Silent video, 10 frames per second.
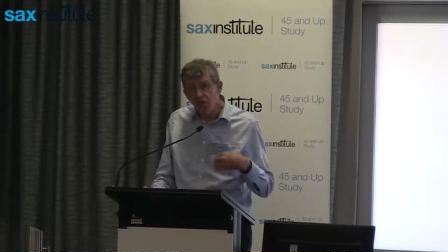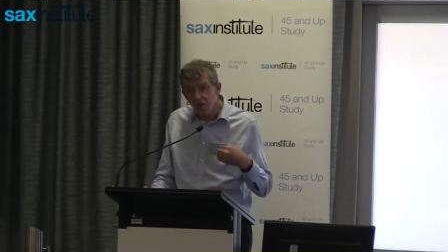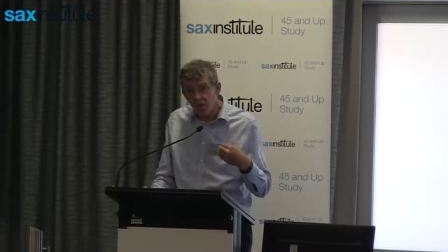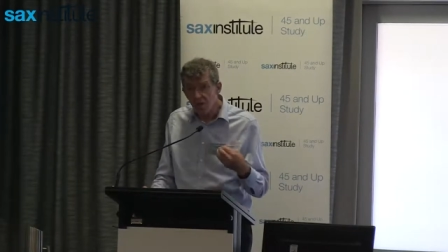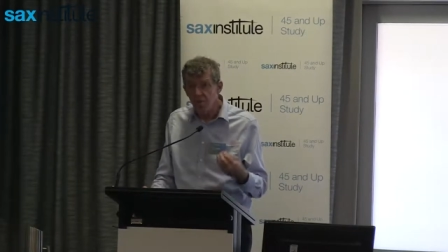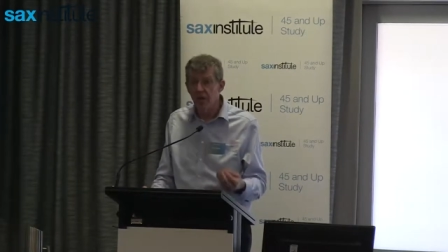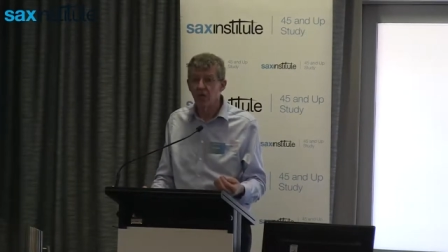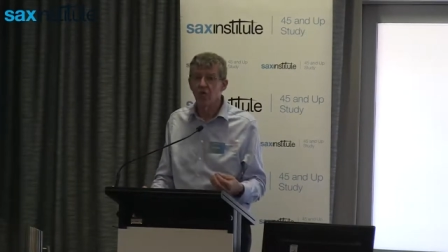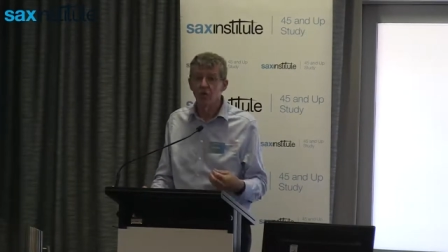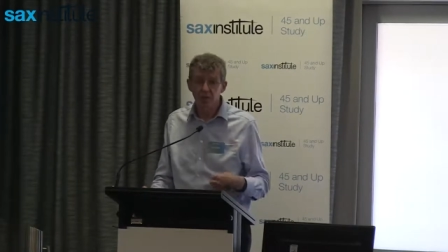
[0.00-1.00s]
just make
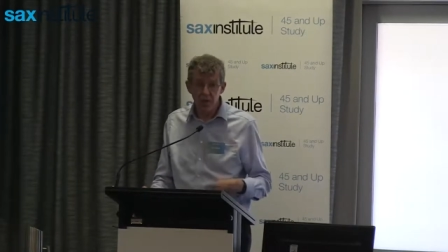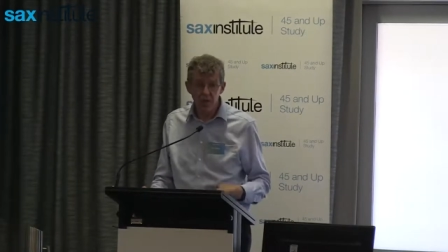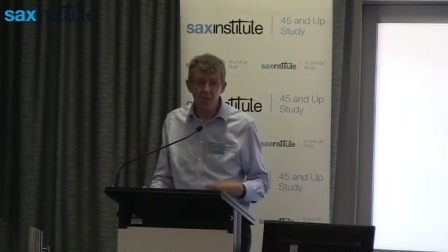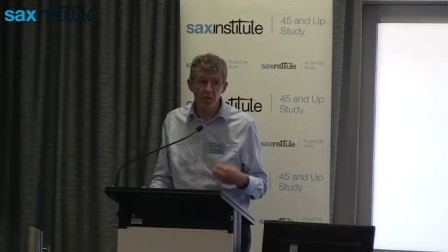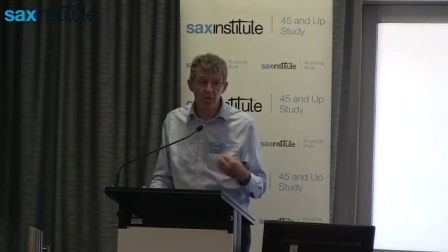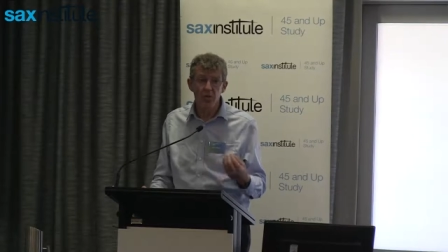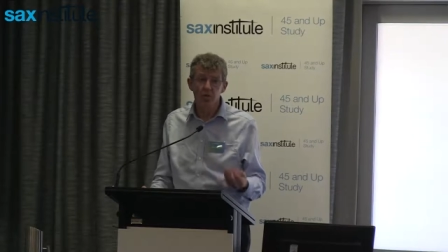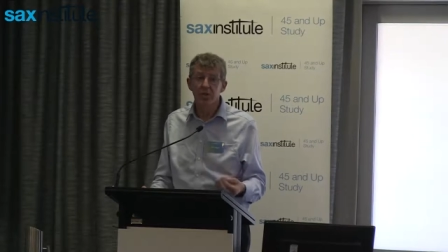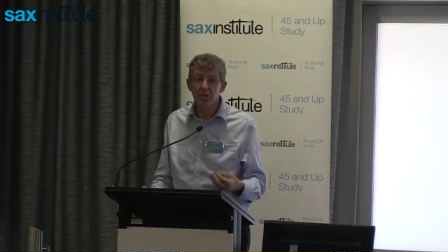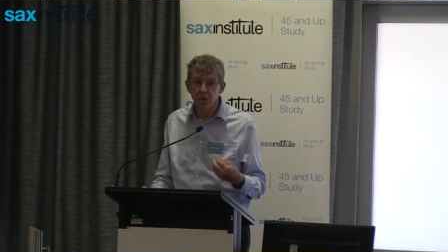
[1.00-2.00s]
sure that it's possible
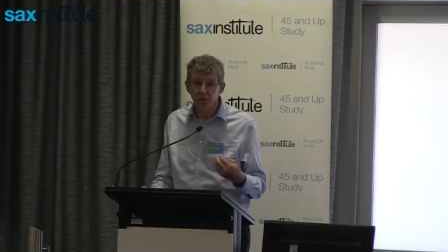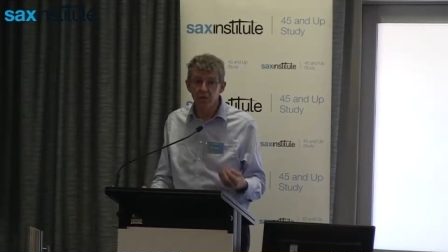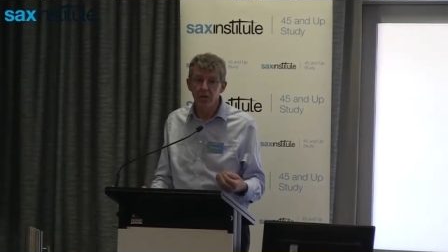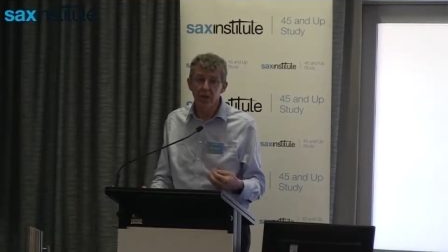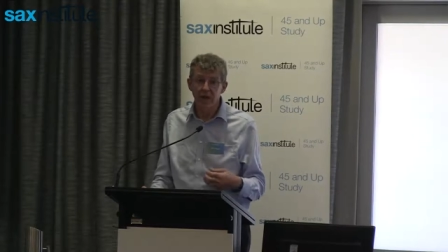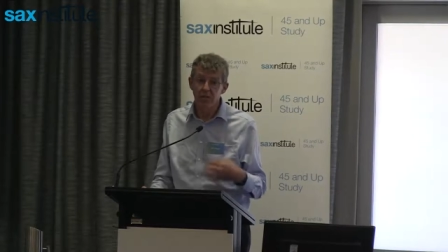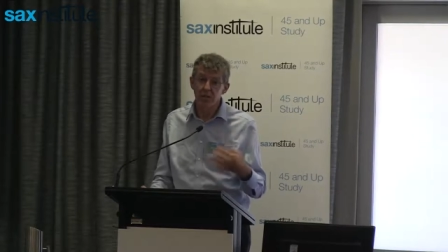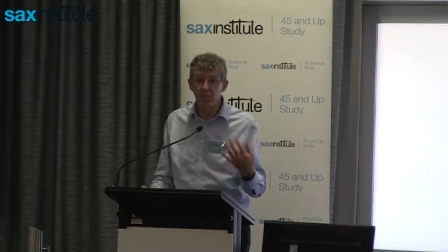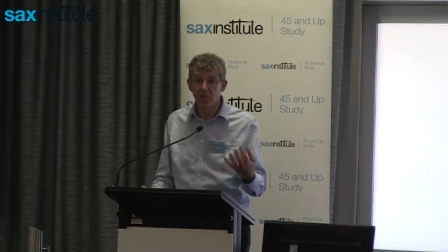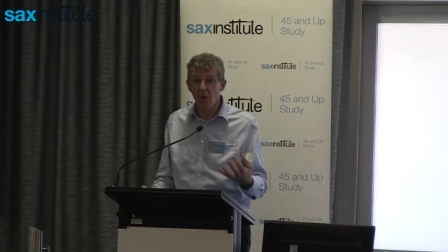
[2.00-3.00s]
to deliver the
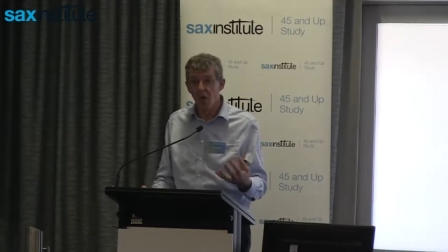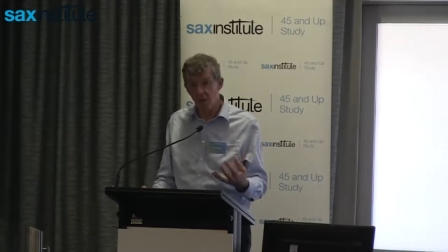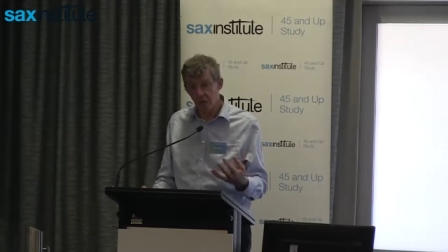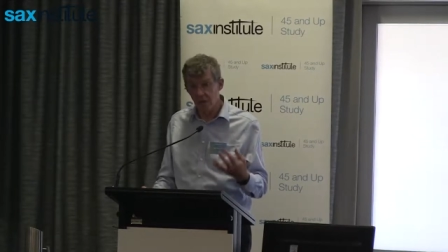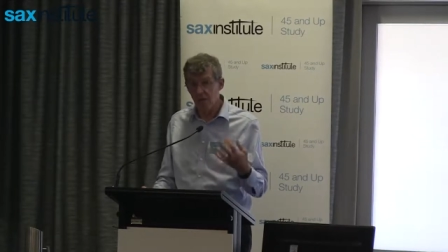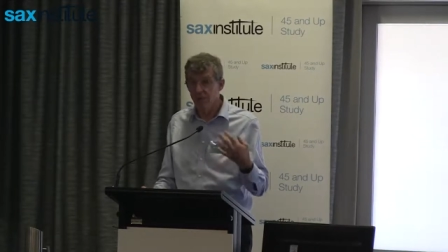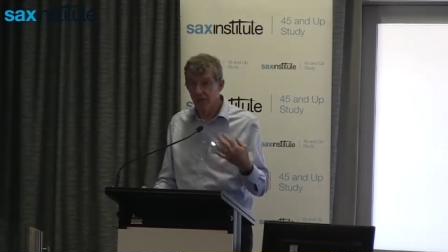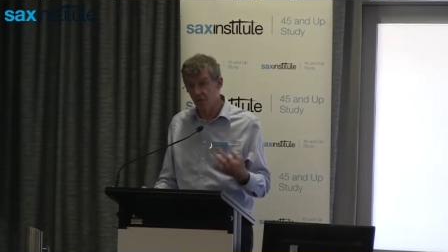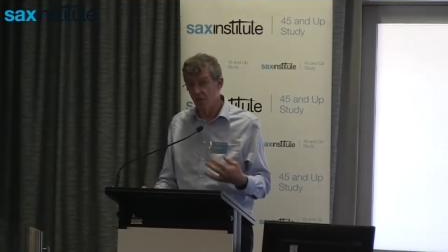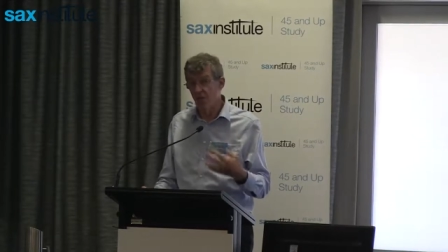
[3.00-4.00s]
vaccine, or at least to
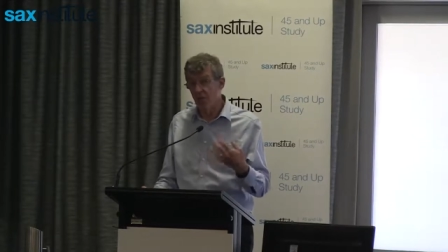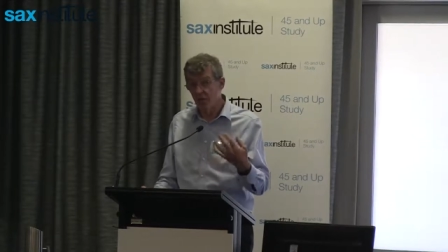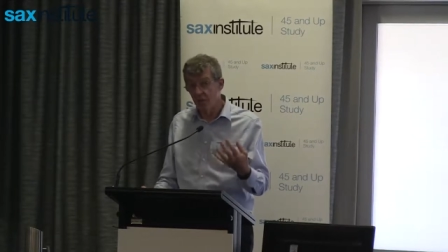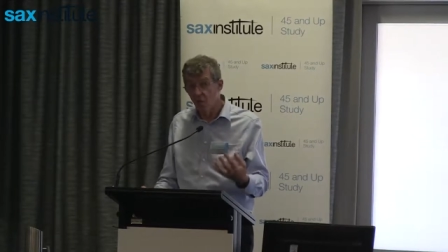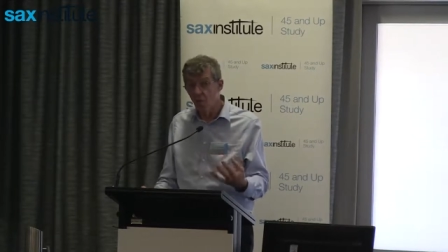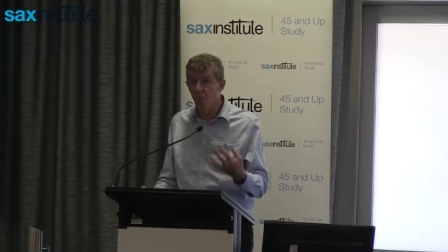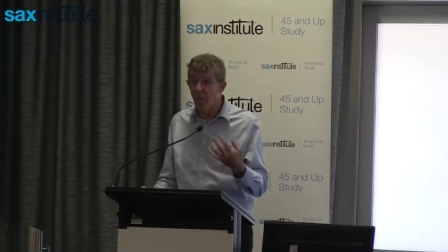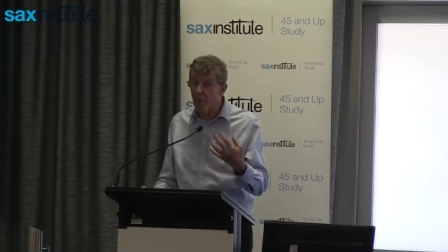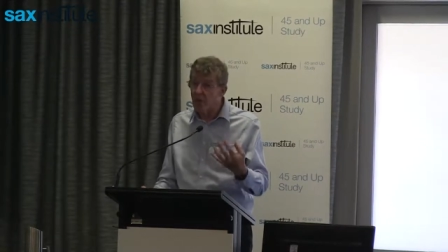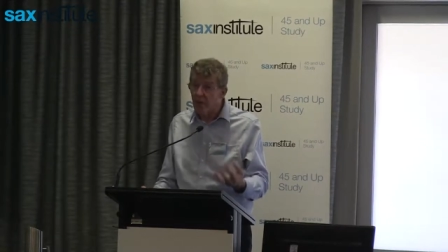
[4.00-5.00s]
make sure that the local
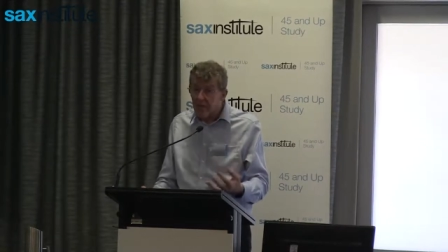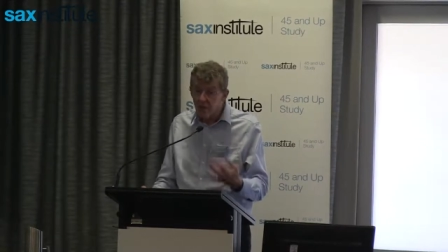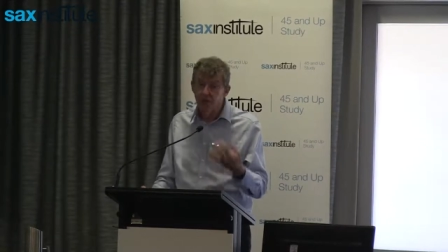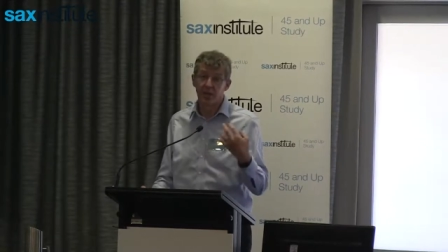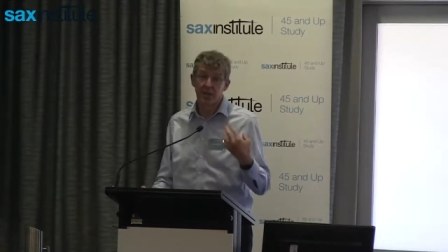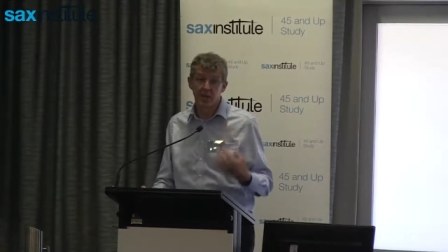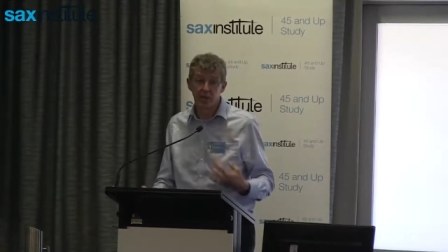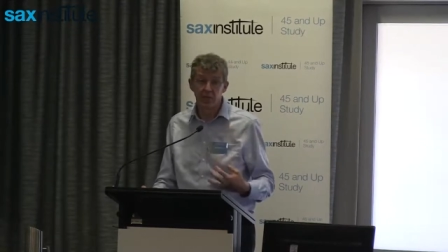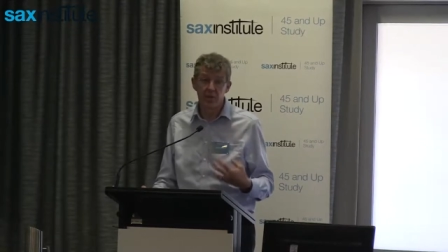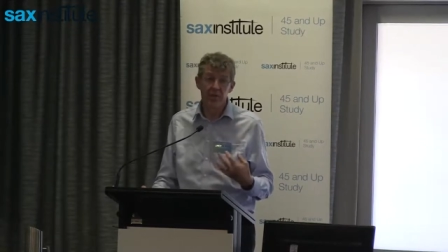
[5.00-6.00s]
population can
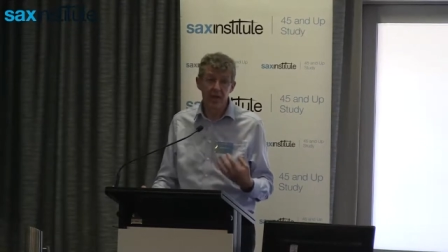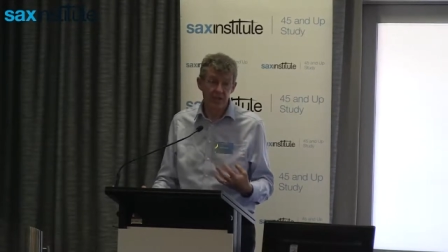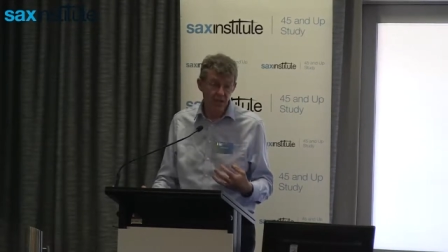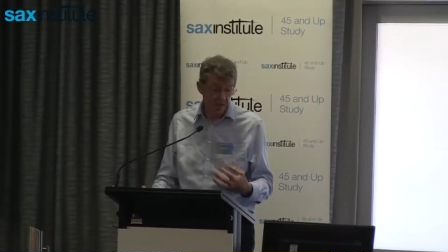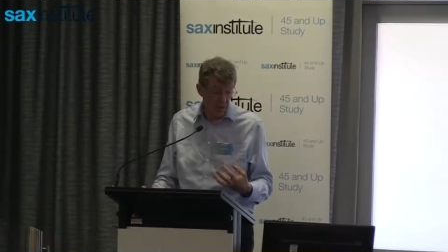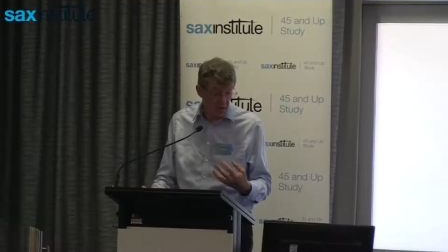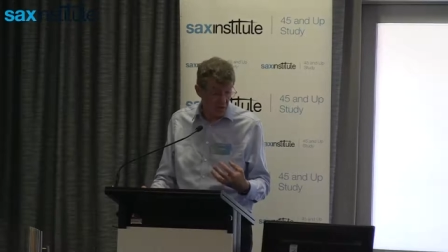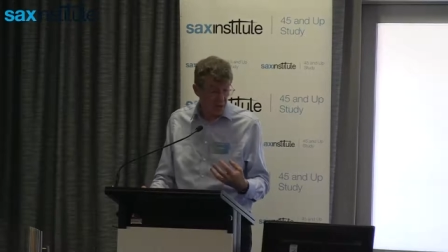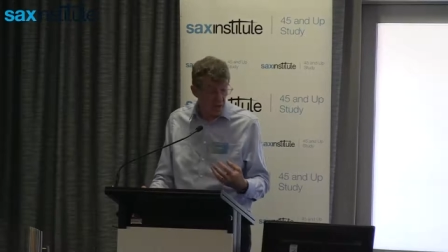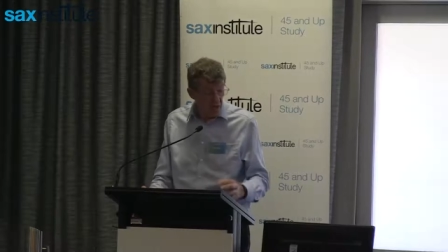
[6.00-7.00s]
deliver the
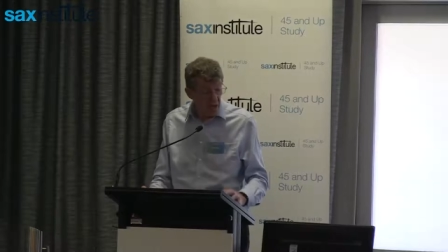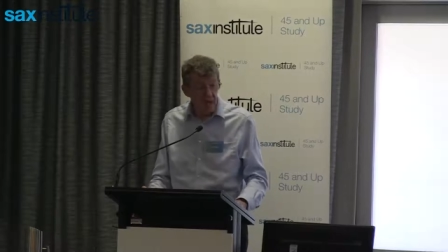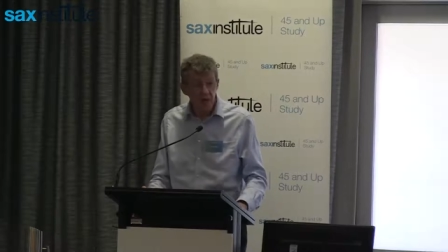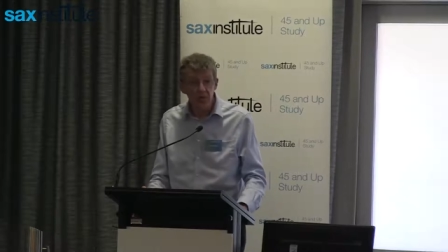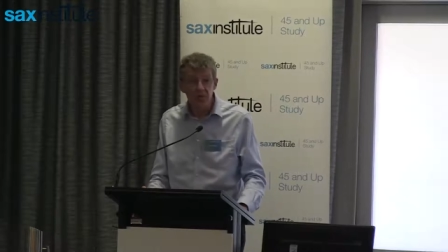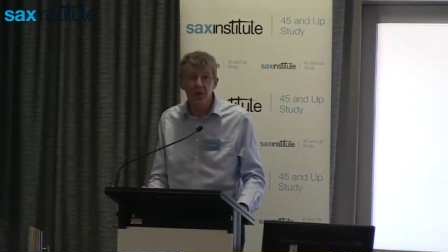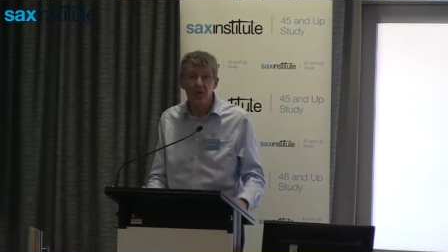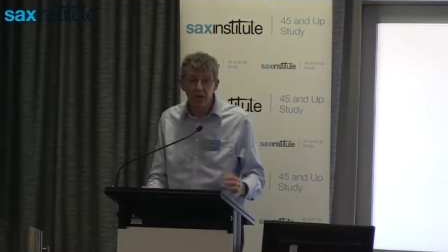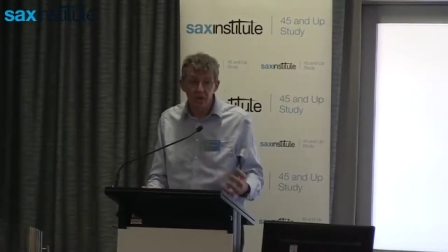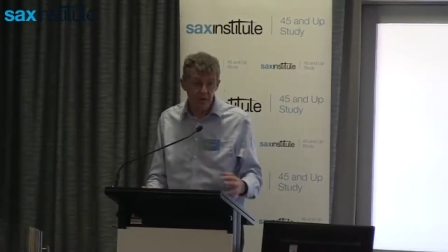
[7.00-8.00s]
vaccination if they
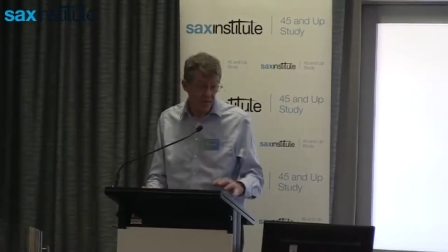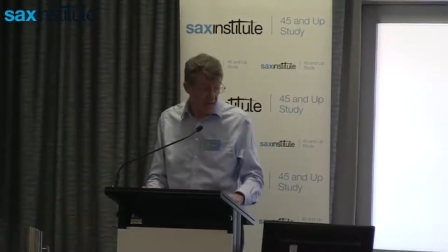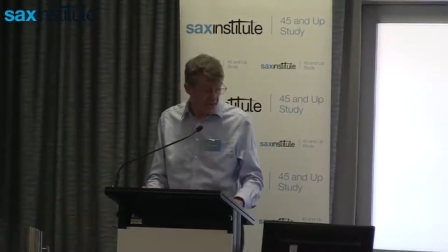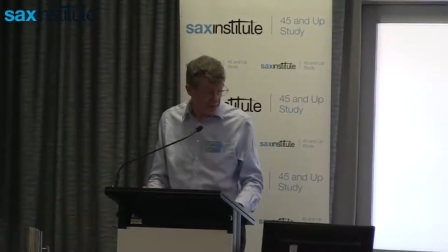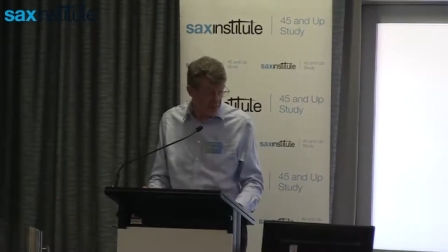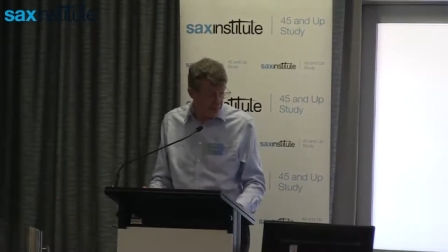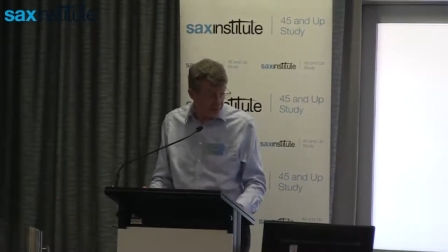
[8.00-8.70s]
are given vaccine.